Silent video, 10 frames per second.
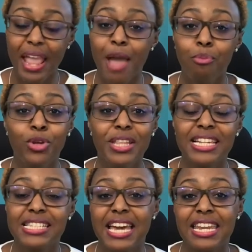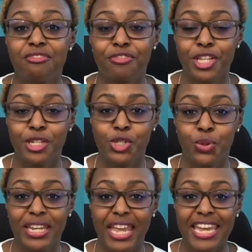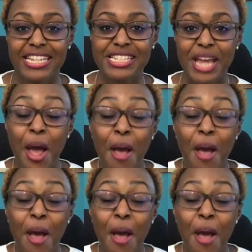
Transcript: I'm really excited for you to engage.